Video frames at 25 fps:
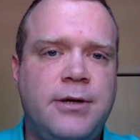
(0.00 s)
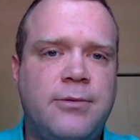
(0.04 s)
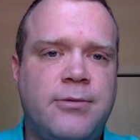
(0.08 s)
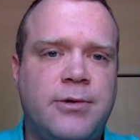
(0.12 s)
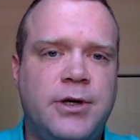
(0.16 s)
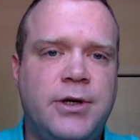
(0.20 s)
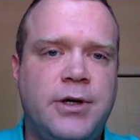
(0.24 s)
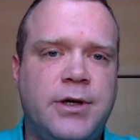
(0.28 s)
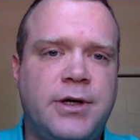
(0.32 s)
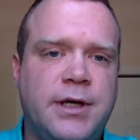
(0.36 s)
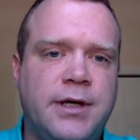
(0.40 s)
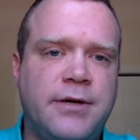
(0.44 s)

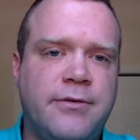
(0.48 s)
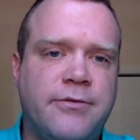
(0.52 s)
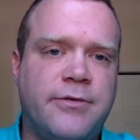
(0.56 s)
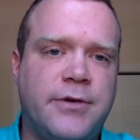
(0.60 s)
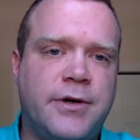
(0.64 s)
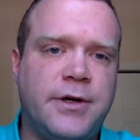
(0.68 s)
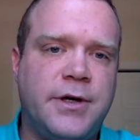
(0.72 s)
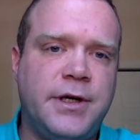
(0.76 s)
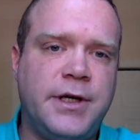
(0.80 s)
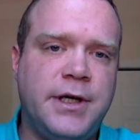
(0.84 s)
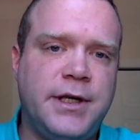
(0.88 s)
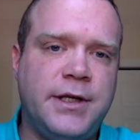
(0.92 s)
where you're
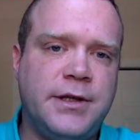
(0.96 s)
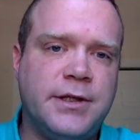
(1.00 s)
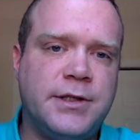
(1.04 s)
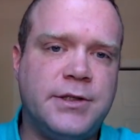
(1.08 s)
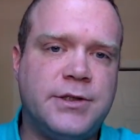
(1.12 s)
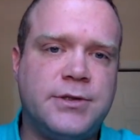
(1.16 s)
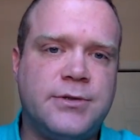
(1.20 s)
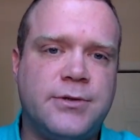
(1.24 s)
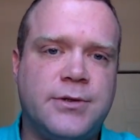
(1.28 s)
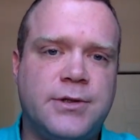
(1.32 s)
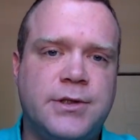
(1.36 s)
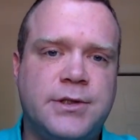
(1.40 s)
converting the
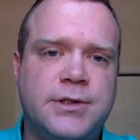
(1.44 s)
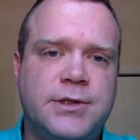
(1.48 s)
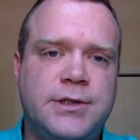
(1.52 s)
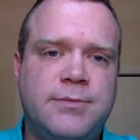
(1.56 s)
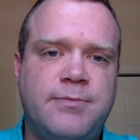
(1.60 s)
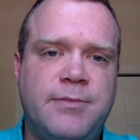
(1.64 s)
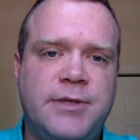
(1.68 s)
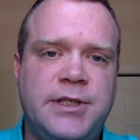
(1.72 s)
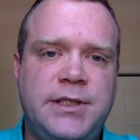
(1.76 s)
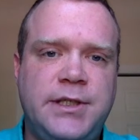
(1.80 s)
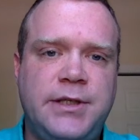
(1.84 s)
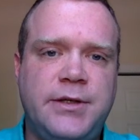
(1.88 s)

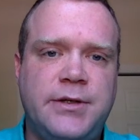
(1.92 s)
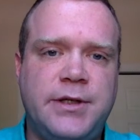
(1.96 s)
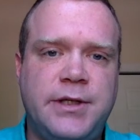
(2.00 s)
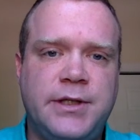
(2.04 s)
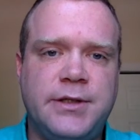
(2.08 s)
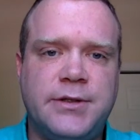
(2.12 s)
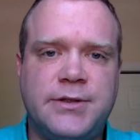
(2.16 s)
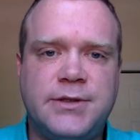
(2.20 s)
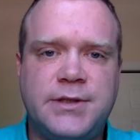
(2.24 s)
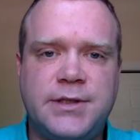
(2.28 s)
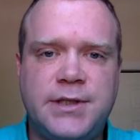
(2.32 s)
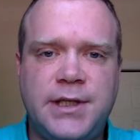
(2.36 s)
sourced
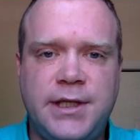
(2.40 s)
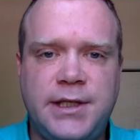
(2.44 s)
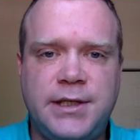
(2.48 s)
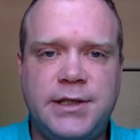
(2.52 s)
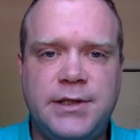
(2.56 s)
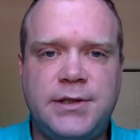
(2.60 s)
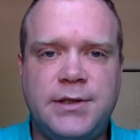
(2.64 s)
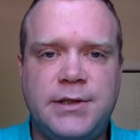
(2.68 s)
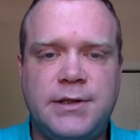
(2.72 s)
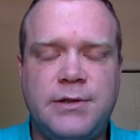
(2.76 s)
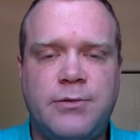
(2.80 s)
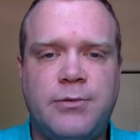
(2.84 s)
materials
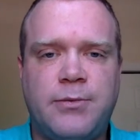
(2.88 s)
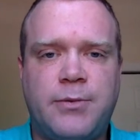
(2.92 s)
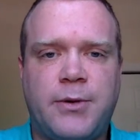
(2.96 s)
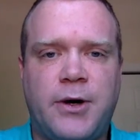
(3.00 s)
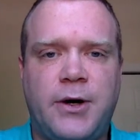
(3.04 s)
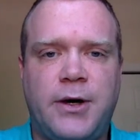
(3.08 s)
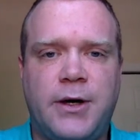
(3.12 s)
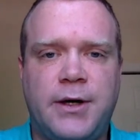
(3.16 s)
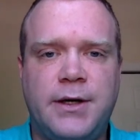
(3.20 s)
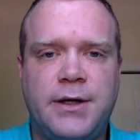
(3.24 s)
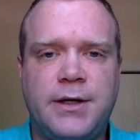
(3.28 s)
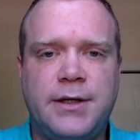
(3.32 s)
into the
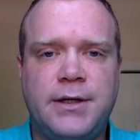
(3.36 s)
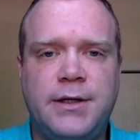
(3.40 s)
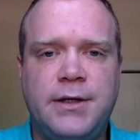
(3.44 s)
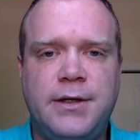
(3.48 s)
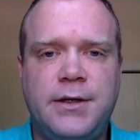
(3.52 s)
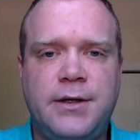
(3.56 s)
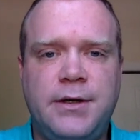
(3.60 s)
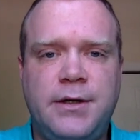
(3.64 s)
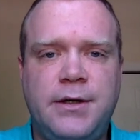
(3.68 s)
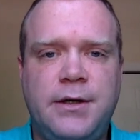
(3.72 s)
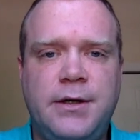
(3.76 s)
product.